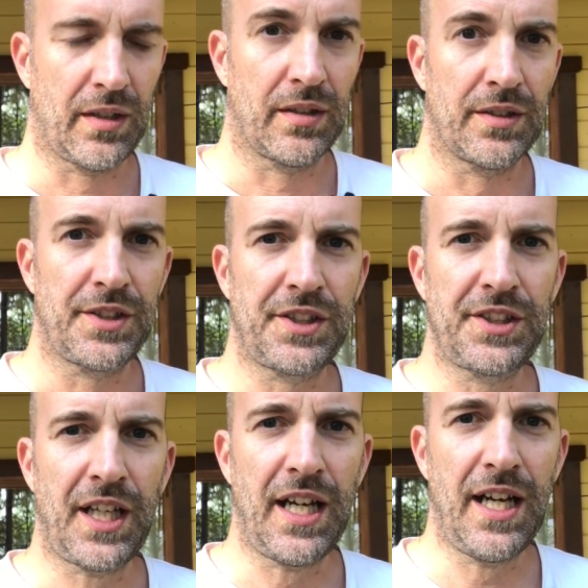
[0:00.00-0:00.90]

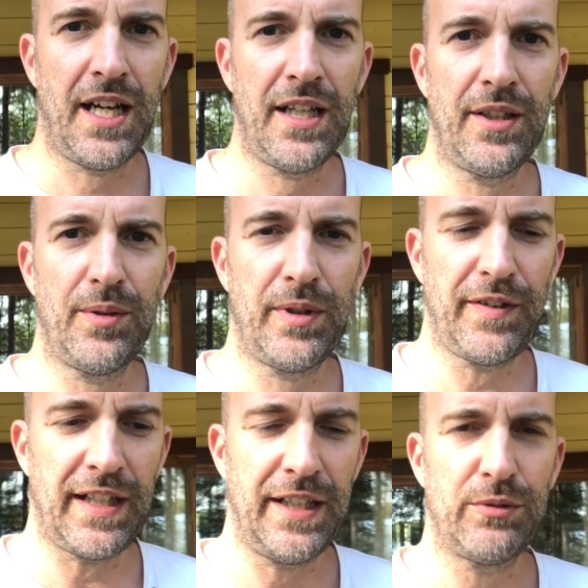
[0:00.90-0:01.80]
So we've
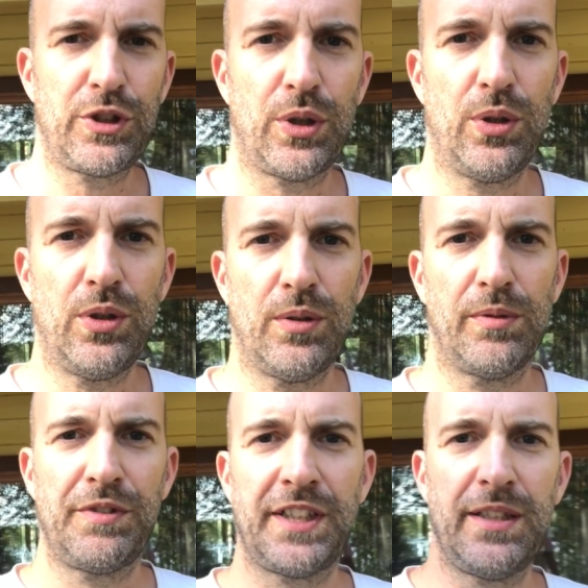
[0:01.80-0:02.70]
had a little tour.
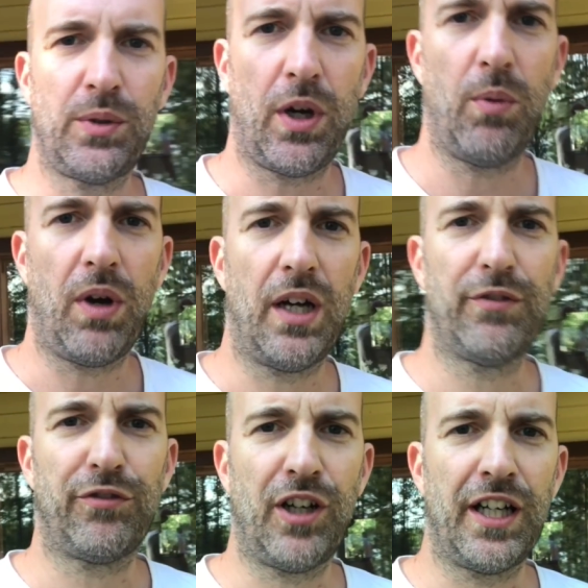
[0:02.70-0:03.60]
We've seen quite a wide
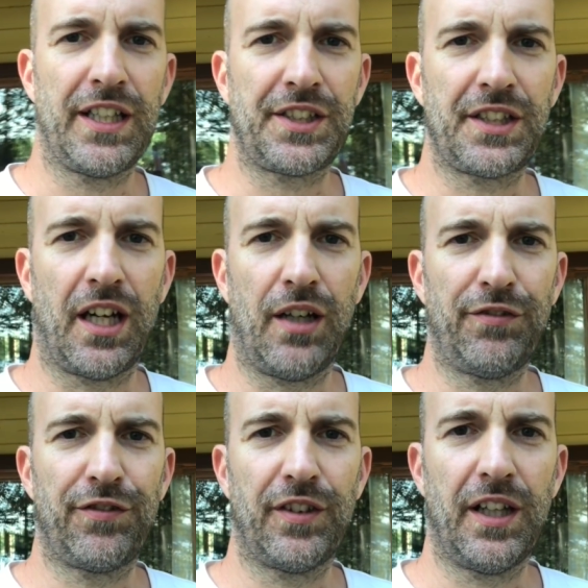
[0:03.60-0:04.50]
variety of
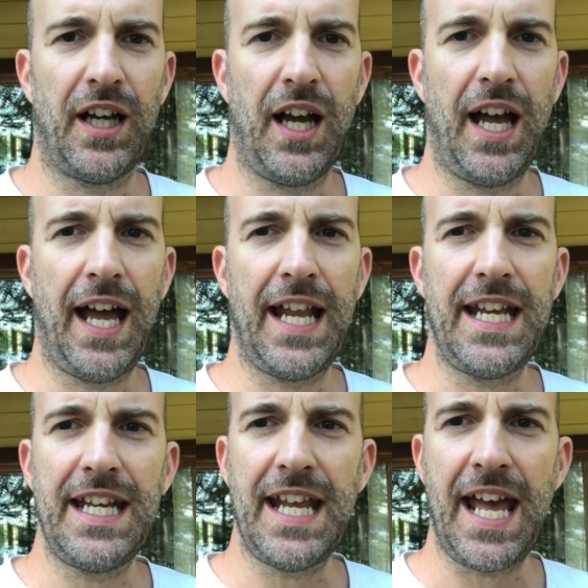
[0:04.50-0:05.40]
stuff,
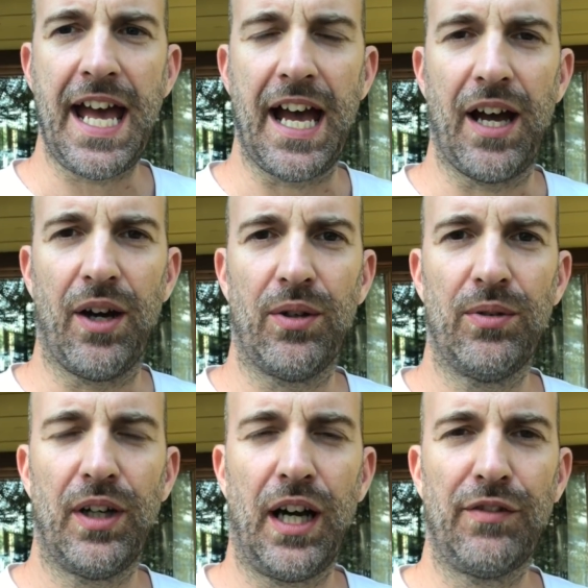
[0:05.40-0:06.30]
and
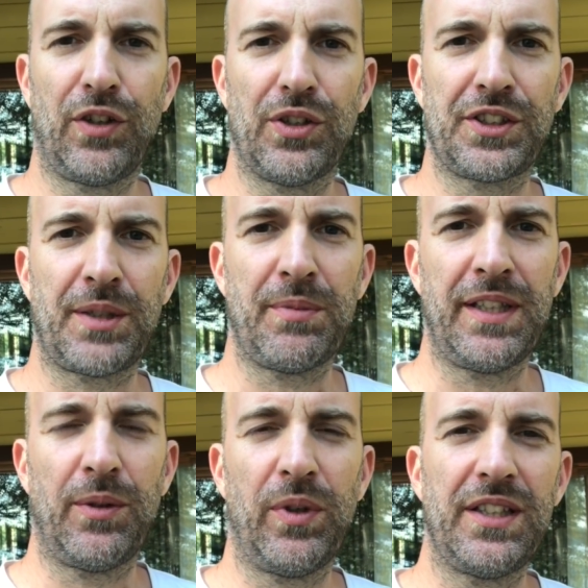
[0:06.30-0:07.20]
now I've got
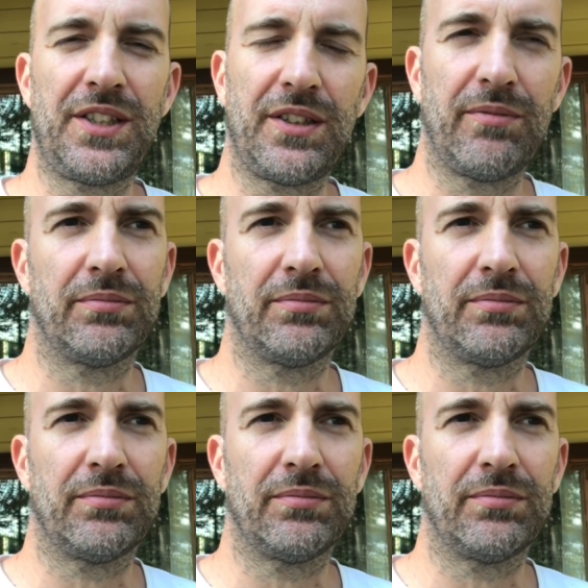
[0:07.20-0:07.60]
something which,